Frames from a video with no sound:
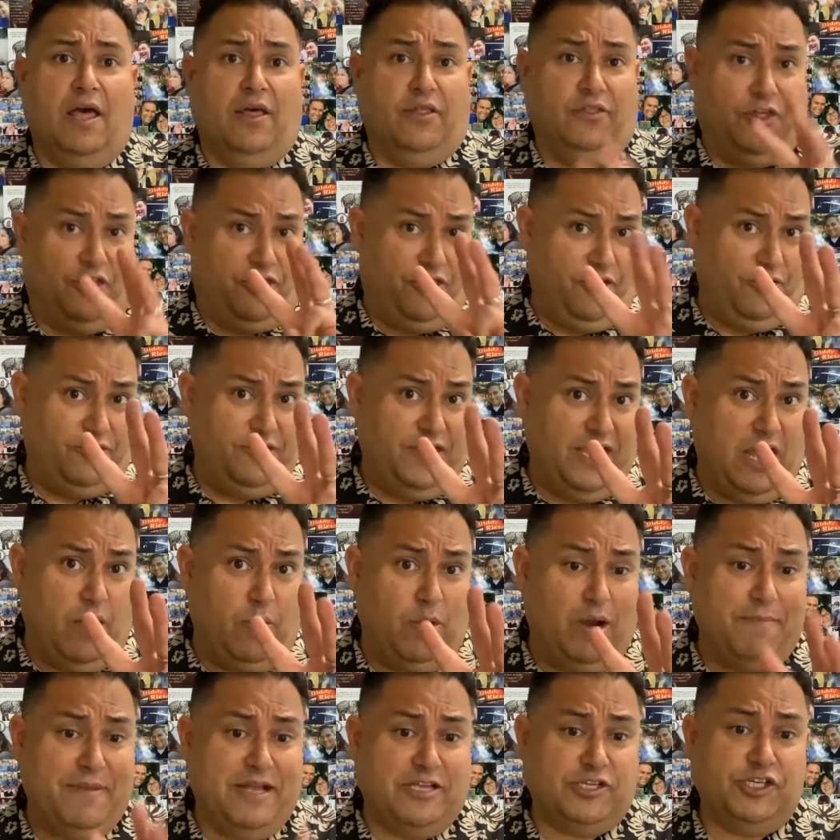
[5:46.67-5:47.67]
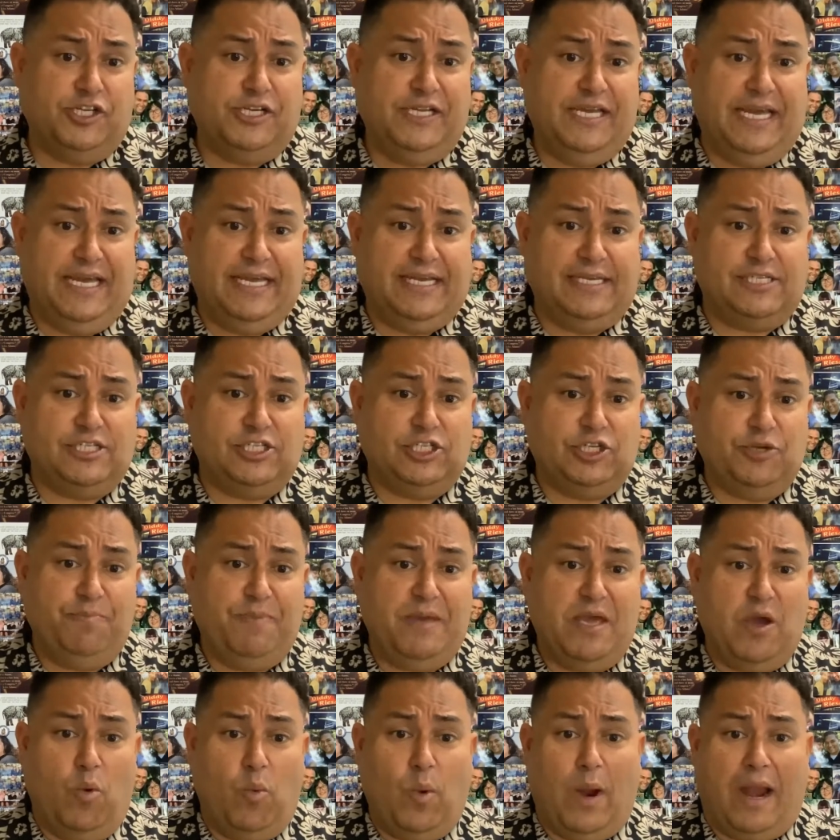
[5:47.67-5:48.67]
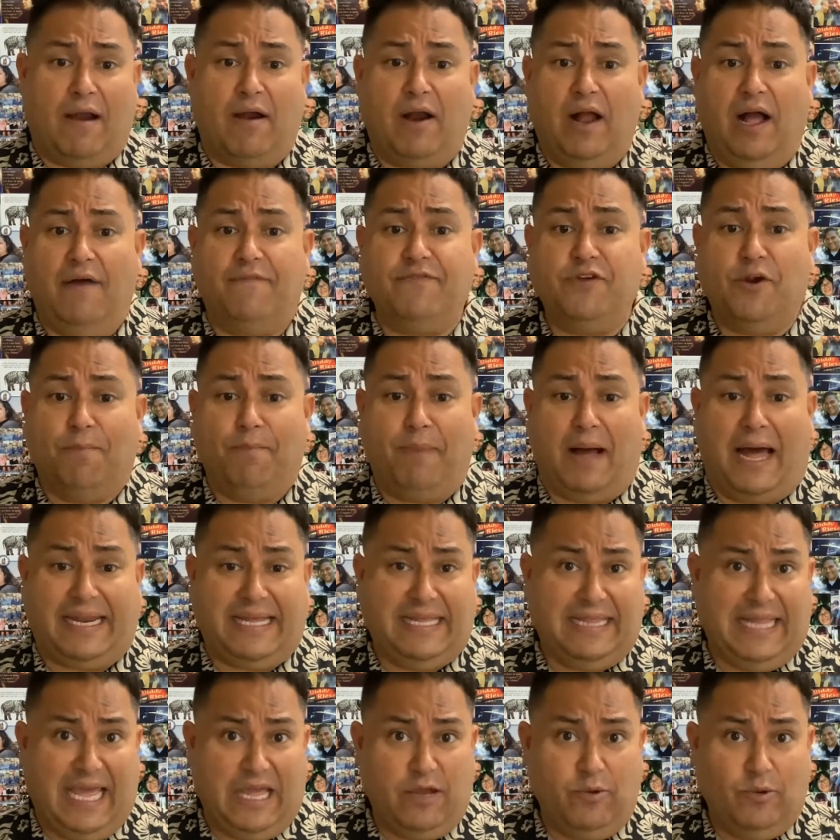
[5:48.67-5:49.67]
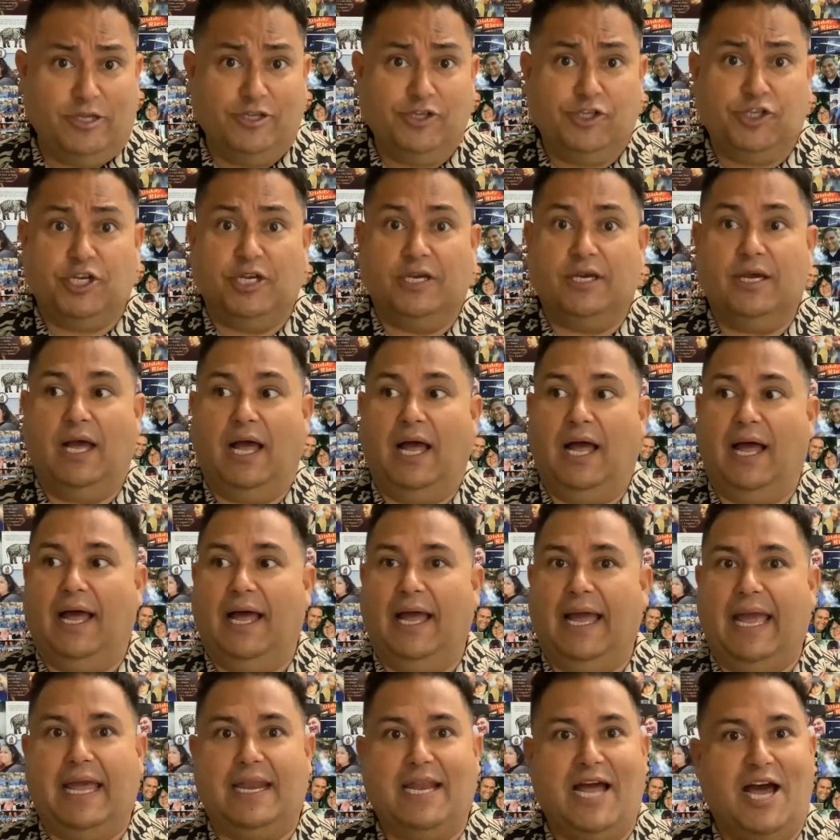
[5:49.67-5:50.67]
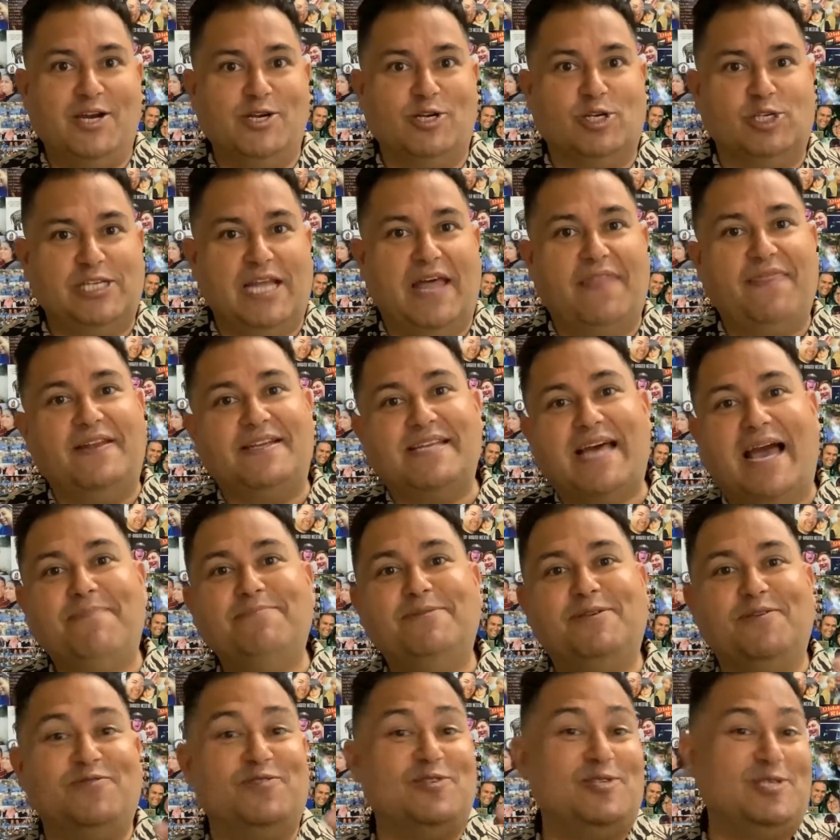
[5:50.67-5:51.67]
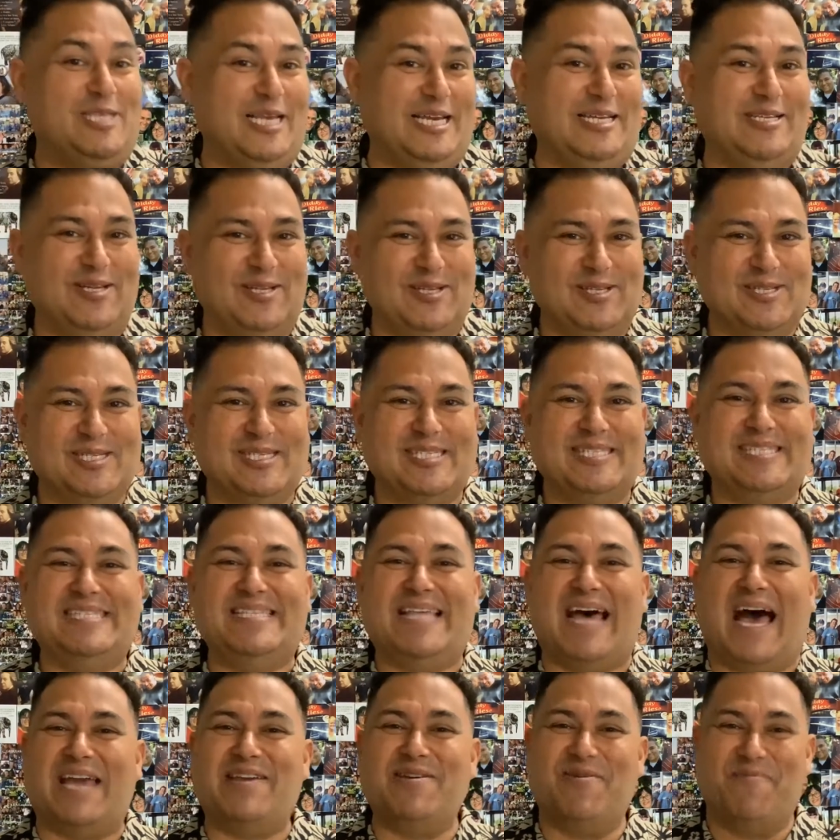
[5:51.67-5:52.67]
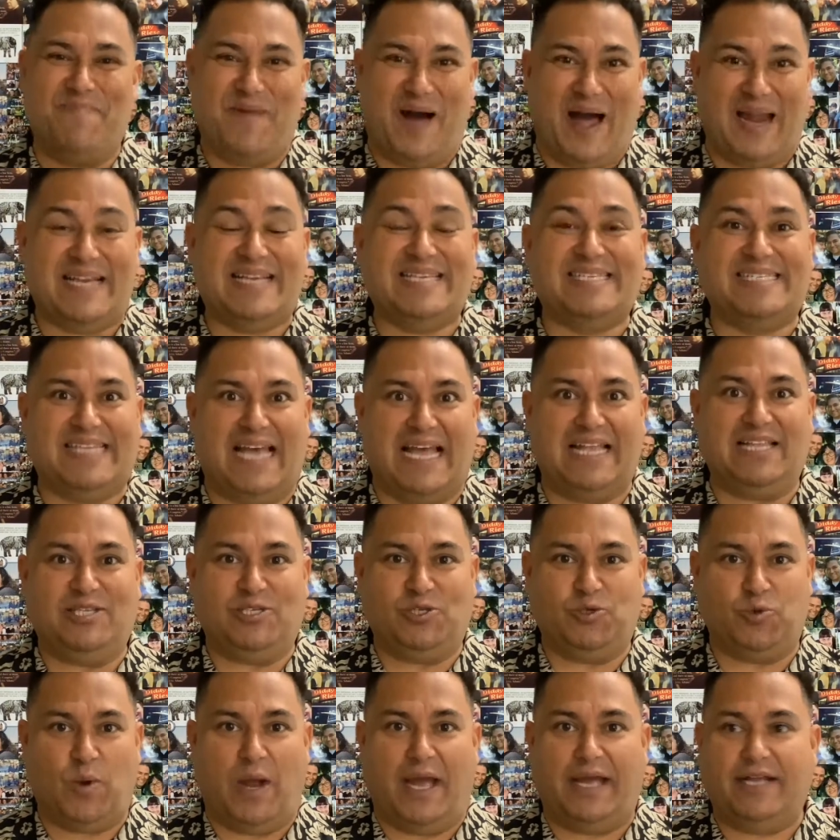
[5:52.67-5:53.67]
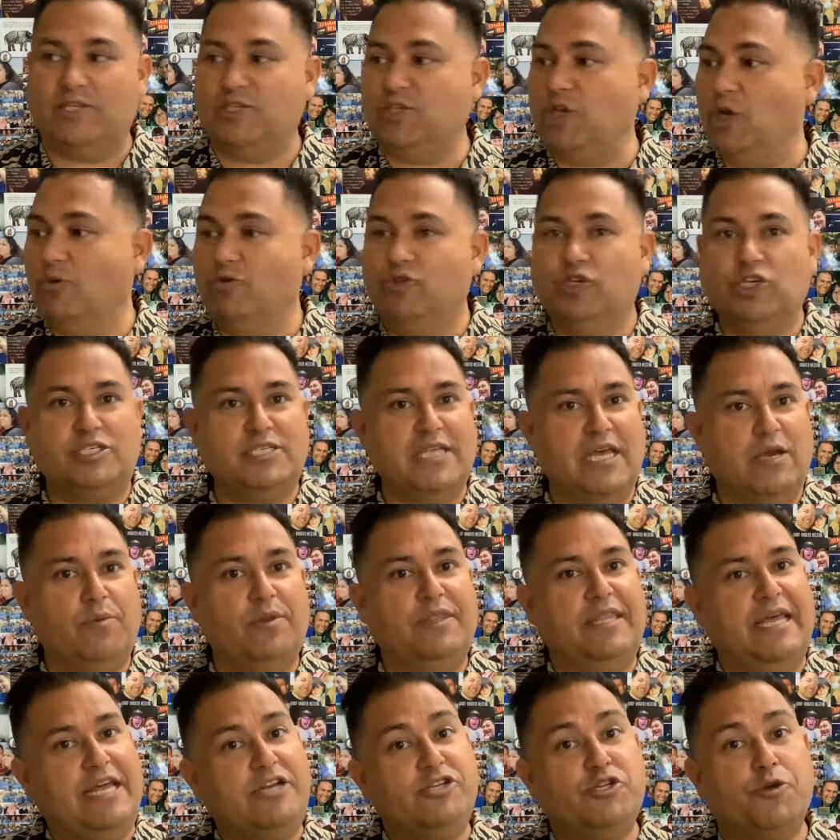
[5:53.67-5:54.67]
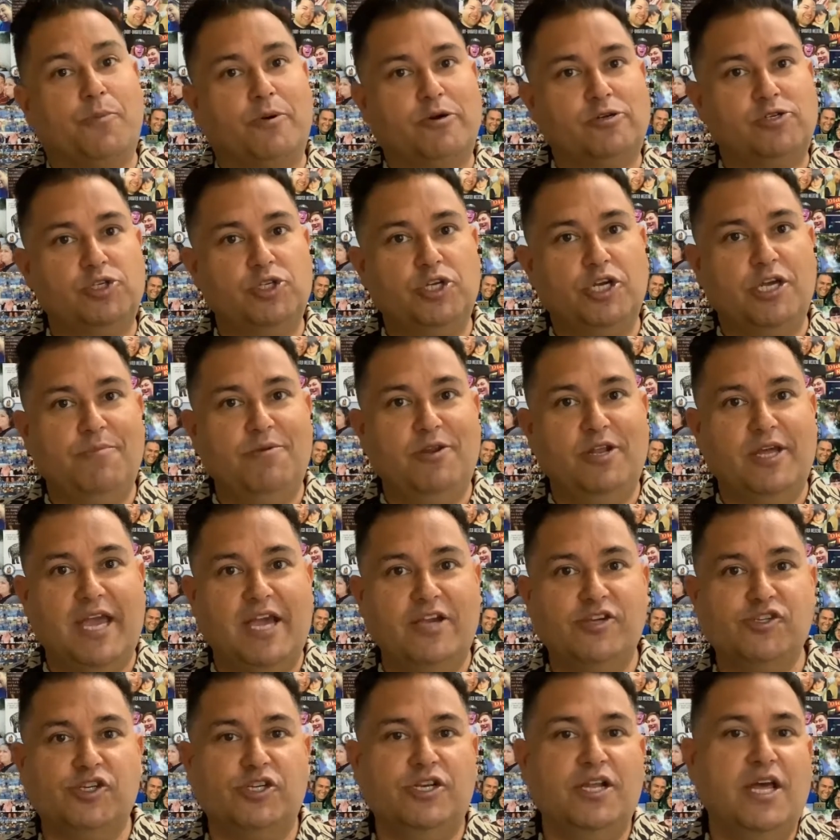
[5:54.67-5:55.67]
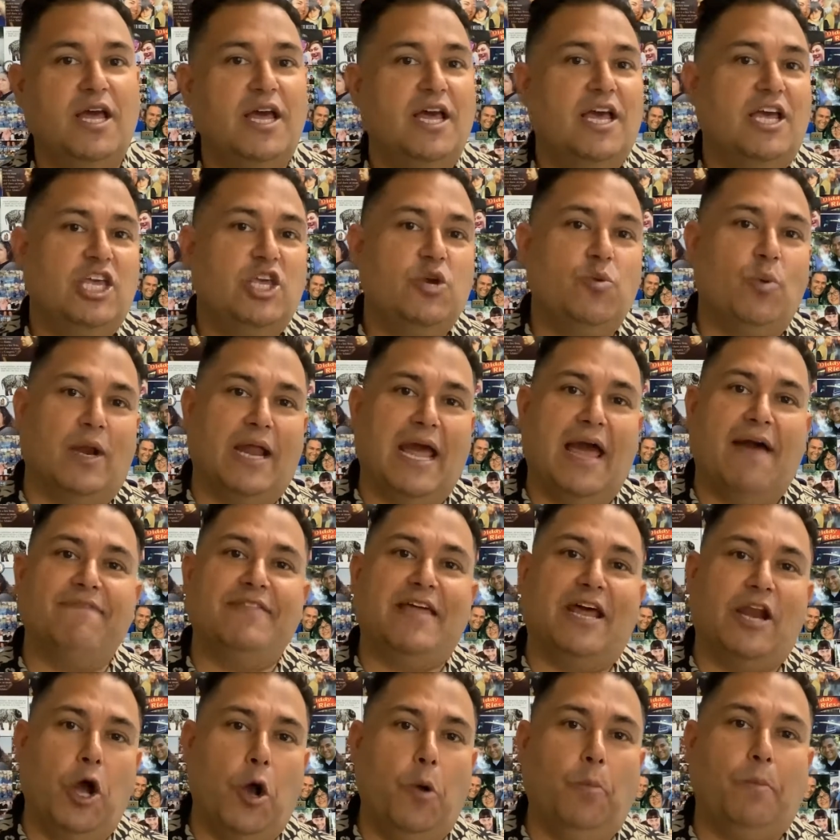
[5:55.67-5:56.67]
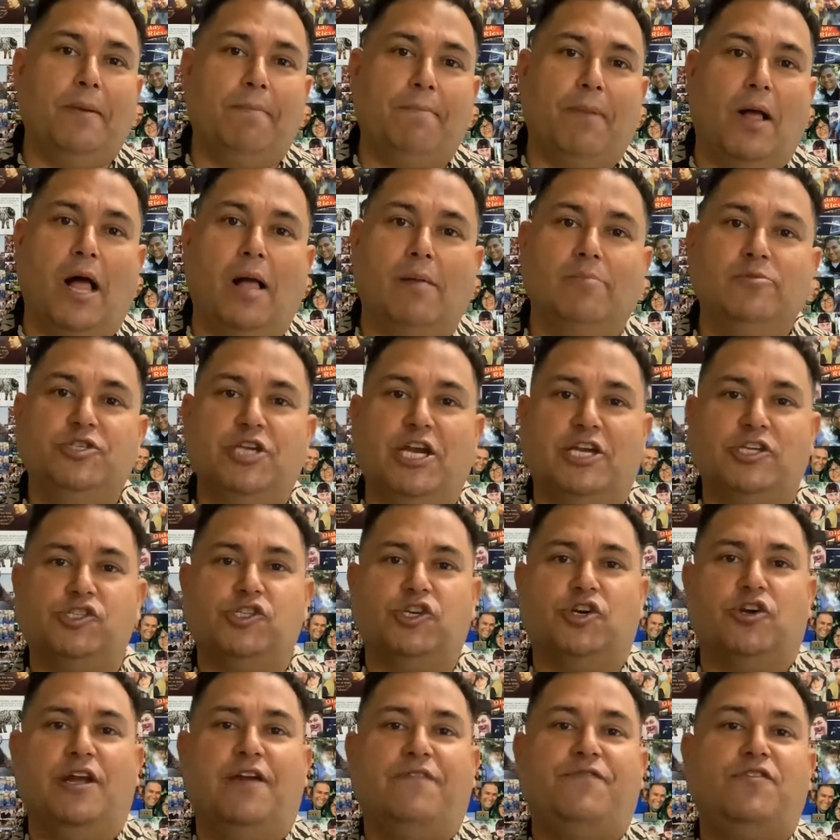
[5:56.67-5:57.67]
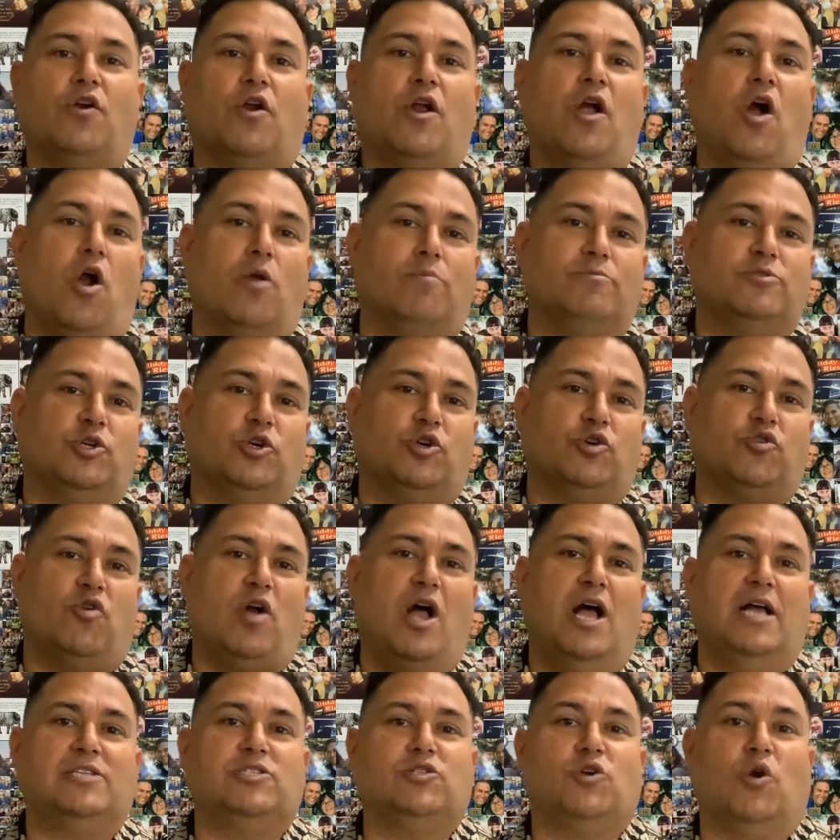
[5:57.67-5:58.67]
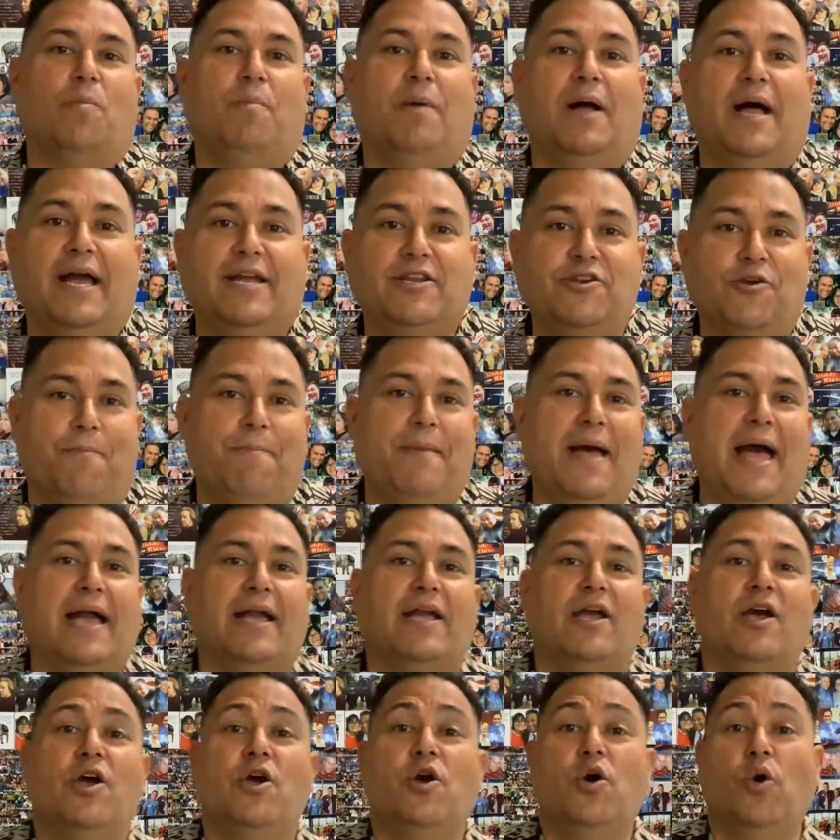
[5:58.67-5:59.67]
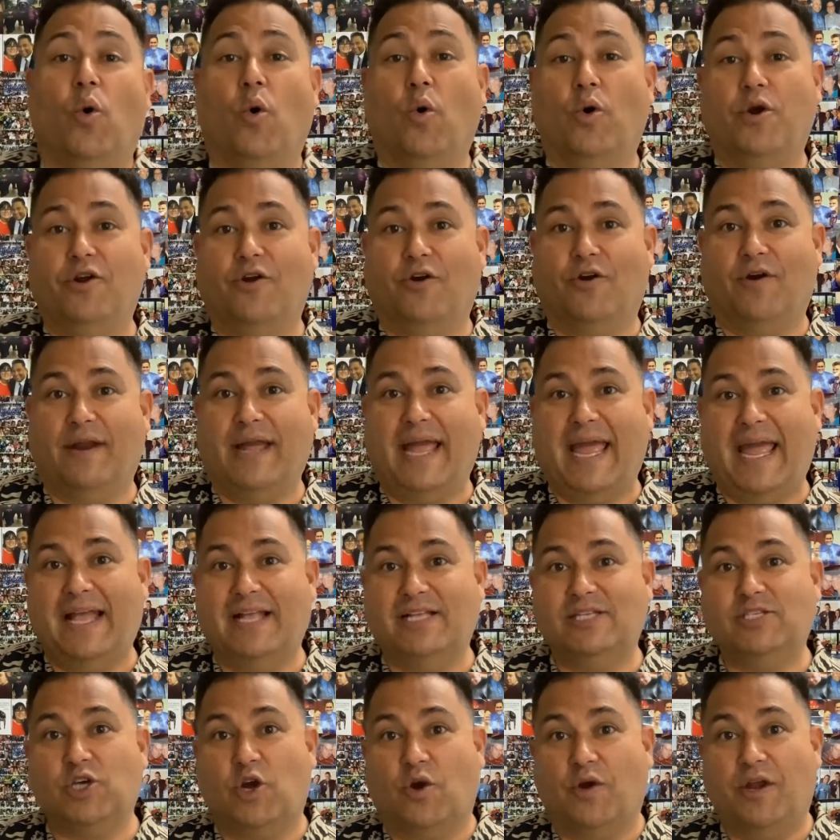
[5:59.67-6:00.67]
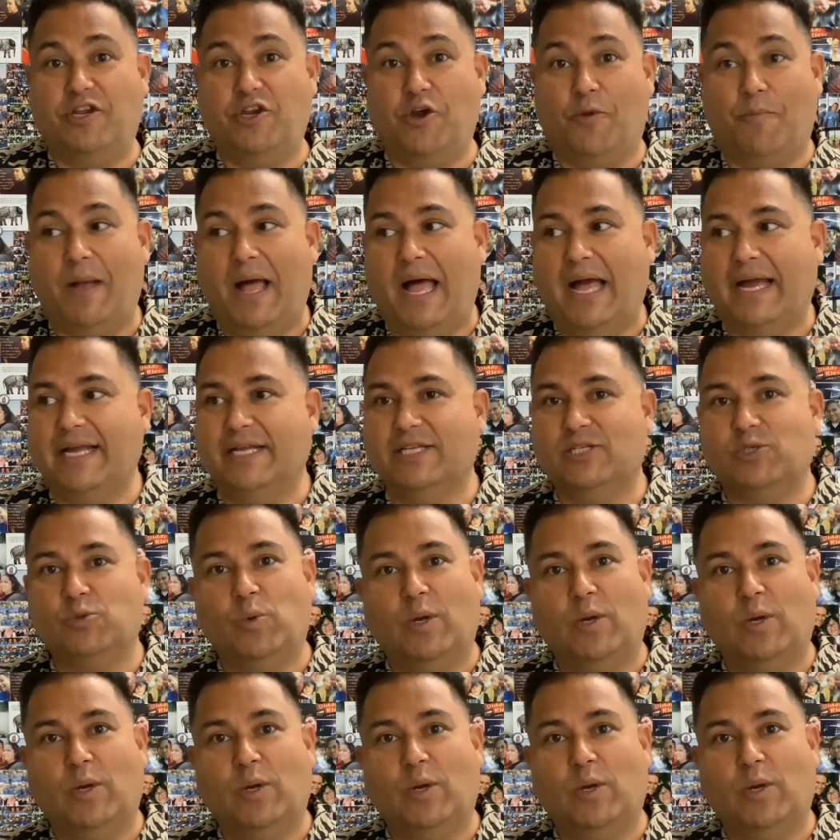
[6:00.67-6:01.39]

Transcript: The third thing I want to mention is to be aware of your body language and understand the types of signals that your body sends, right? So just like with the interpersonal communication, you want to have that open palm gesture if your arms are crossed or behind your back or your hands are in your pockets.